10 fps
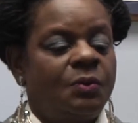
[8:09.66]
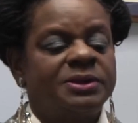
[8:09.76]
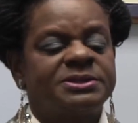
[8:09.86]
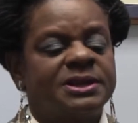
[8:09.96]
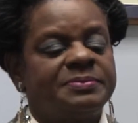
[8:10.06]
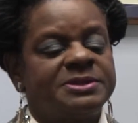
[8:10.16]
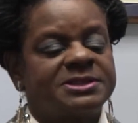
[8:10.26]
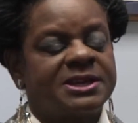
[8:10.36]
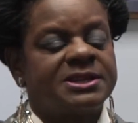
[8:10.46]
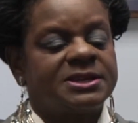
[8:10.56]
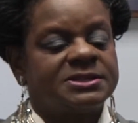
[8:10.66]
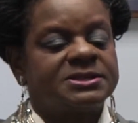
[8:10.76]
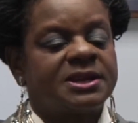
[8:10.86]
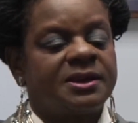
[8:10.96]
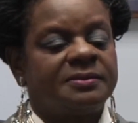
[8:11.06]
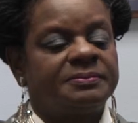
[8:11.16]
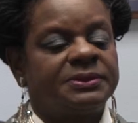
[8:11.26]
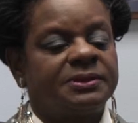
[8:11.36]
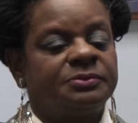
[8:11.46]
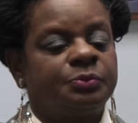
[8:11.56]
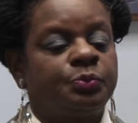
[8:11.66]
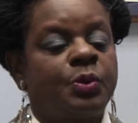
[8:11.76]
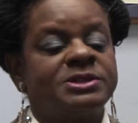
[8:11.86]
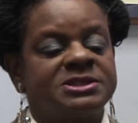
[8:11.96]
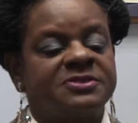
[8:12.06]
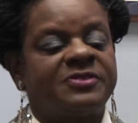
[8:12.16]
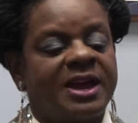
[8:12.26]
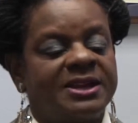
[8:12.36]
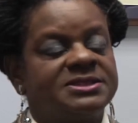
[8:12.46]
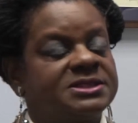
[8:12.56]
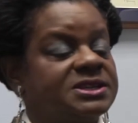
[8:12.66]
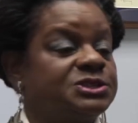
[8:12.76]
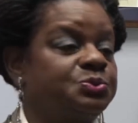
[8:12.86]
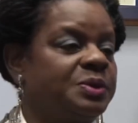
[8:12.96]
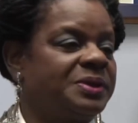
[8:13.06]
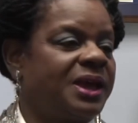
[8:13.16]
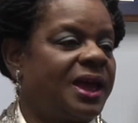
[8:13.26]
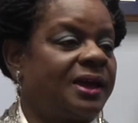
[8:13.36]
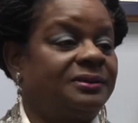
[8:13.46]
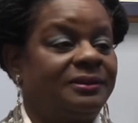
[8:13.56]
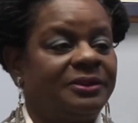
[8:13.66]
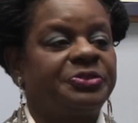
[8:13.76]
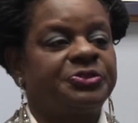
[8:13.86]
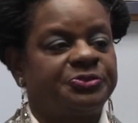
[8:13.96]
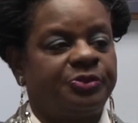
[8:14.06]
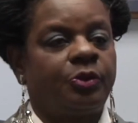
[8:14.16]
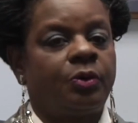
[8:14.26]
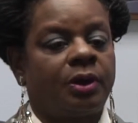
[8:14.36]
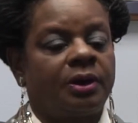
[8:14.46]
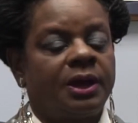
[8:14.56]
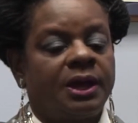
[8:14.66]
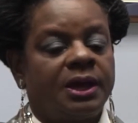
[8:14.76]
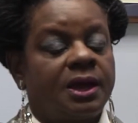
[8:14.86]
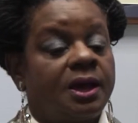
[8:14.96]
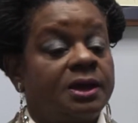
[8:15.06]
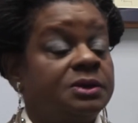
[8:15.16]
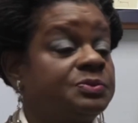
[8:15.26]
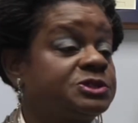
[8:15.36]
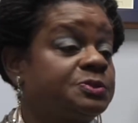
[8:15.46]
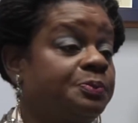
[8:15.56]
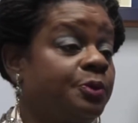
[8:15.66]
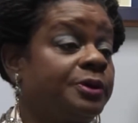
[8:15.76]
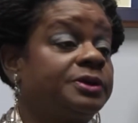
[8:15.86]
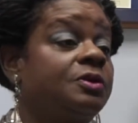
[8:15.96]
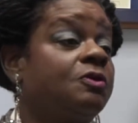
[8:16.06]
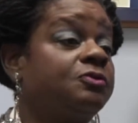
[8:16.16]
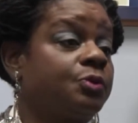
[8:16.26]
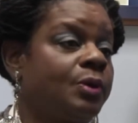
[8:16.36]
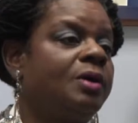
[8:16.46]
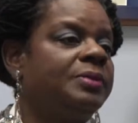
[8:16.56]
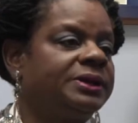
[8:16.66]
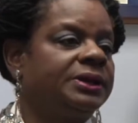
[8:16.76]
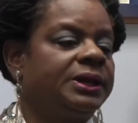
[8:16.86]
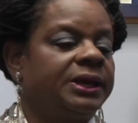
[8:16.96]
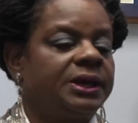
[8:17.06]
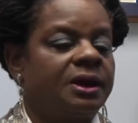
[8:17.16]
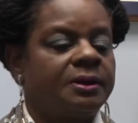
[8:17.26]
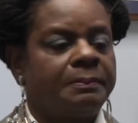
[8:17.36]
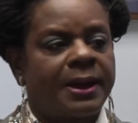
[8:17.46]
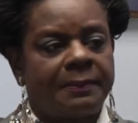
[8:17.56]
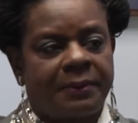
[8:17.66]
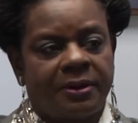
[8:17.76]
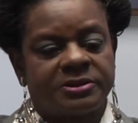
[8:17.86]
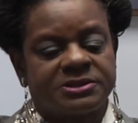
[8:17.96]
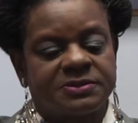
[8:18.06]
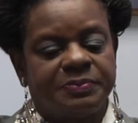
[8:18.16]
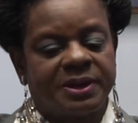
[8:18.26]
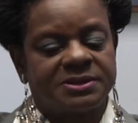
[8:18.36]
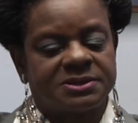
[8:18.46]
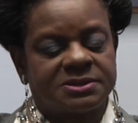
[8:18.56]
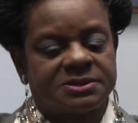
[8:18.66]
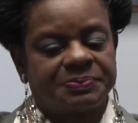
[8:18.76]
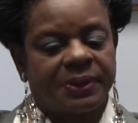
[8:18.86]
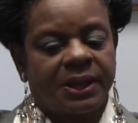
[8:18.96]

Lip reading: Well, just let me say this. Once the Violence Against Women Act hit the floor, it was supported overwhelmingly on a bipartisan basis.